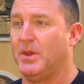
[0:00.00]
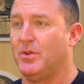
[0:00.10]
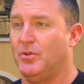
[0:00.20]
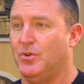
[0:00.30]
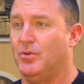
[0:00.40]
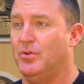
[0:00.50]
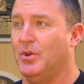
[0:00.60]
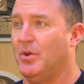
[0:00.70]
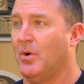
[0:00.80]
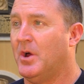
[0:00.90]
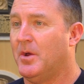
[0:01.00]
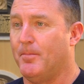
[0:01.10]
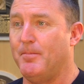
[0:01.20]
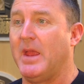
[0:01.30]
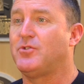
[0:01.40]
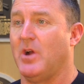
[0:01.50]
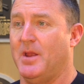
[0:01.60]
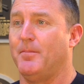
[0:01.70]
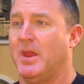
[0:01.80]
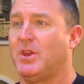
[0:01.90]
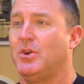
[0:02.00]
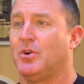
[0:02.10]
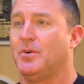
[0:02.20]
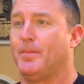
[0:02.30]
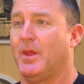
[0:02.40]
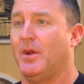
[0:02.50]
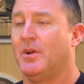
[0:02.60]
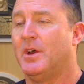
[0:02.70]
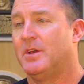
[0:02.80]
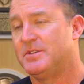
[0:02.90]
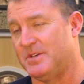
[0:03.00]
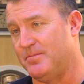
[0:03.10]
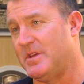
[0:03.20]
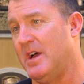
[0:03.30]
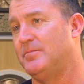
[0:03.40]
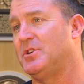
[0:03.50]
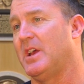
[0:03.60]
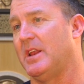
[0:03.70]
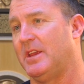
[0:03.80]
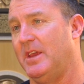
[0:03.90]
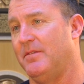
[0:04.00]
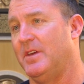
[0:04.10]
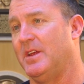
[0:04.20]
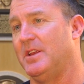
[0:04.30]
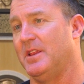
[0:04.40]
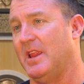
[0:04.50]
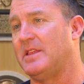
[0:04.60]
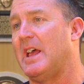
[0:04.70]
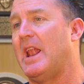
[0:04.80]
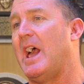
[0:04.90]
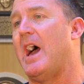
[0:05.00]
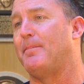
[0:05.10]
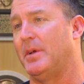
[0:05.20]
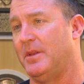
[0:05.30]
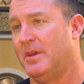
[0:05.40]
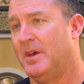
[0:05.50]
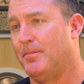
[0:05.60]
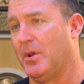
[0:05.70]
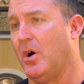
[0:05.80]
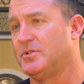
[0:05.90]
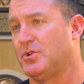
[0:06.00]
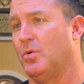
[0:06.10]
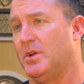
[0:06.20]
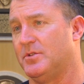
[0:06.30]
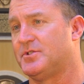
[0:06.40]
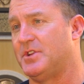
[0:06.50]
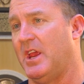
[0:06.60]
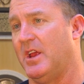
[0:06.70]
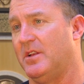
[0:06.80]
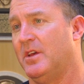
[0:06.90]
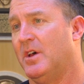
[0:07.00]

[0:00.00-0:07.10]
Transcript: you try to make you a good player, sometimes you got to give in and let that happen. But also understand